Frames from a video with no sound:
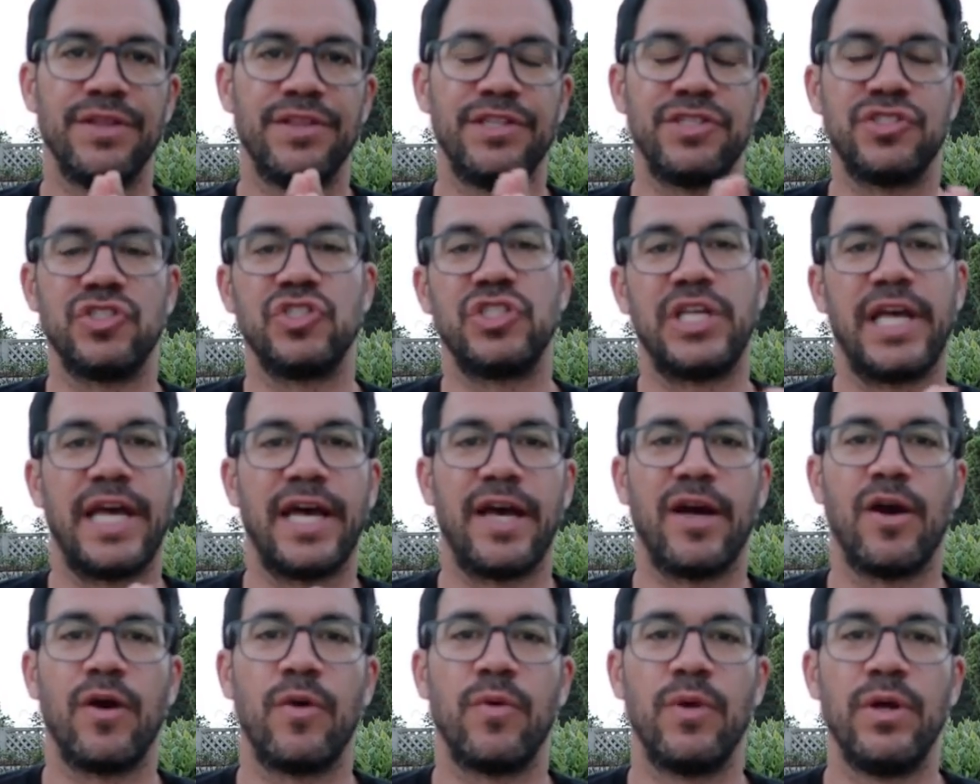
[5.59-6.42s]
This is
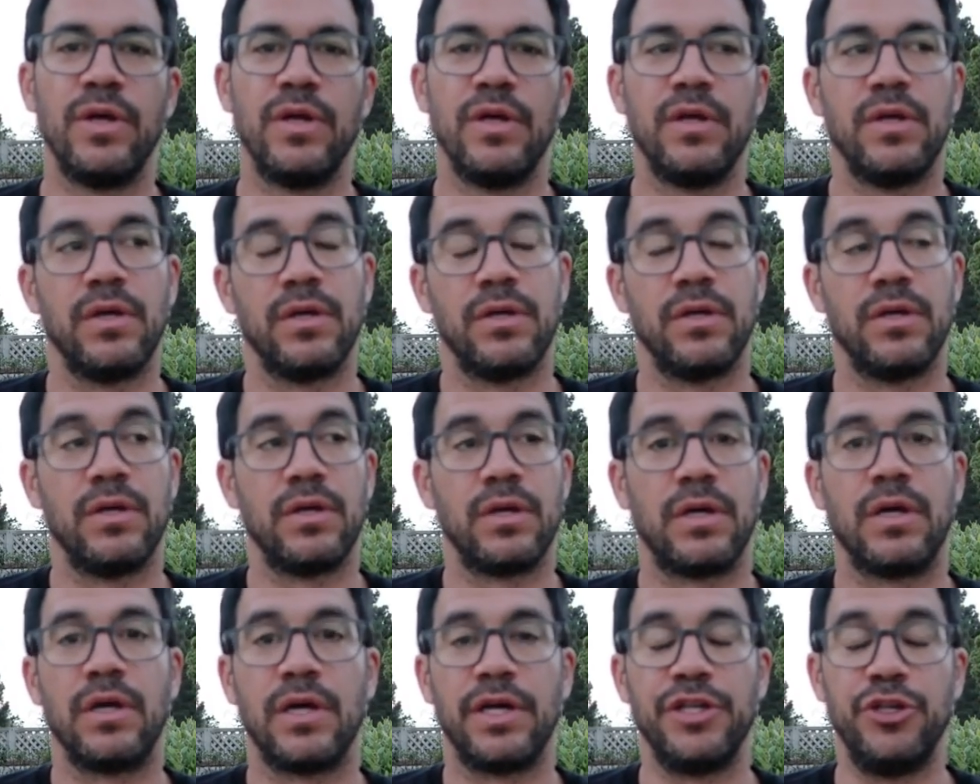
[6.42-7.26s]
how
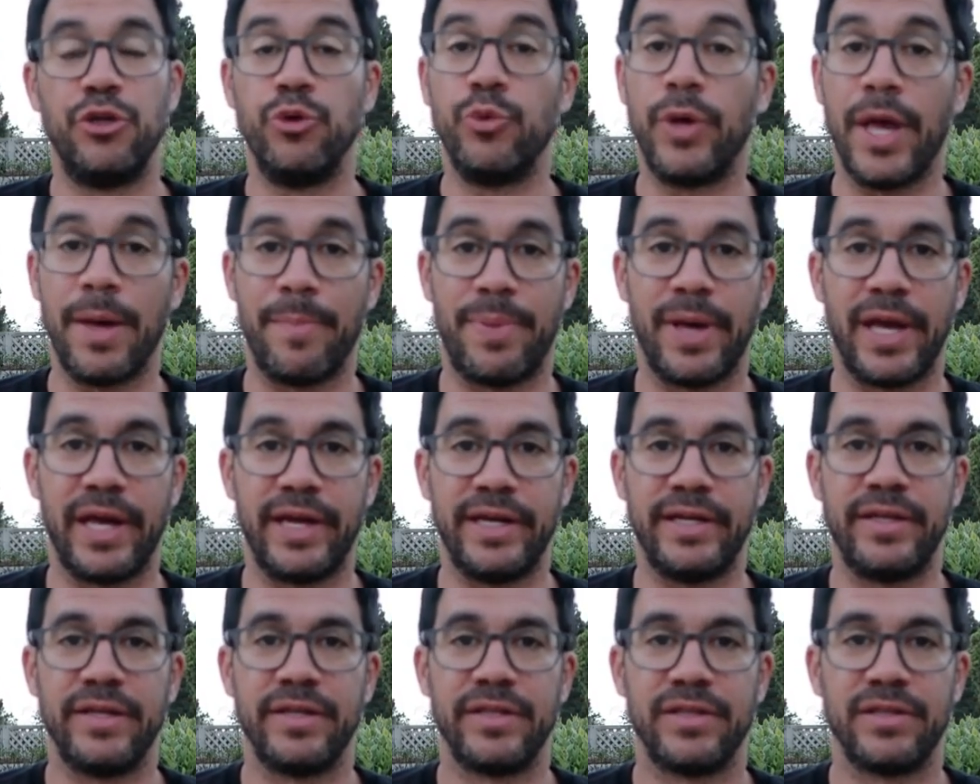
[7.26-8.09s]
you get
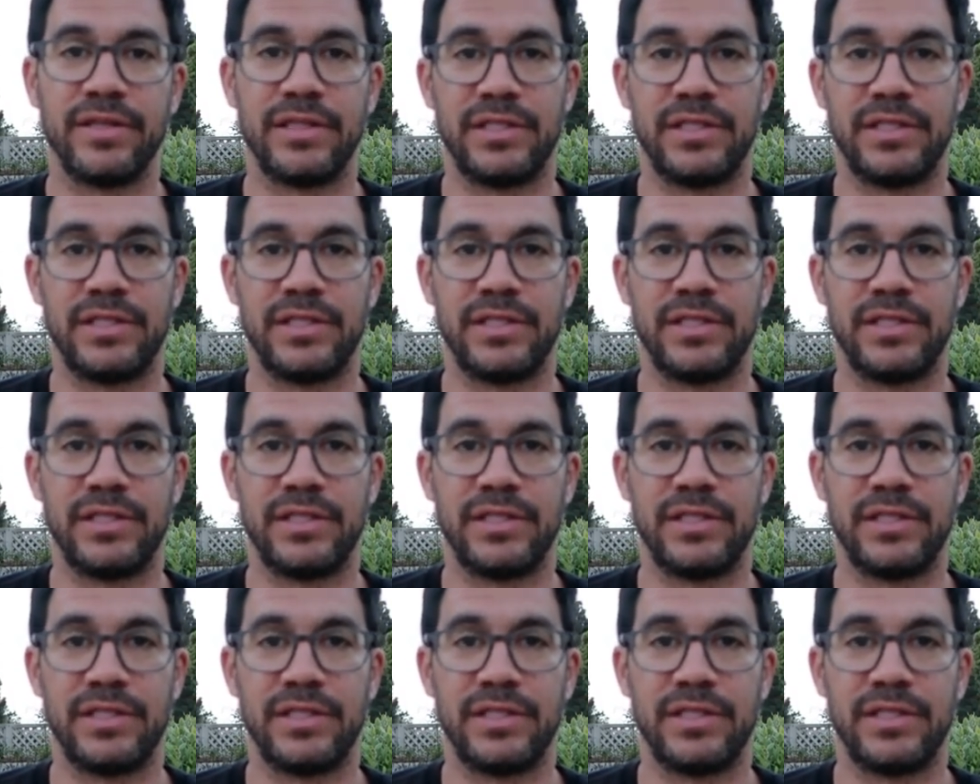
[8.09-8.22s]
paid.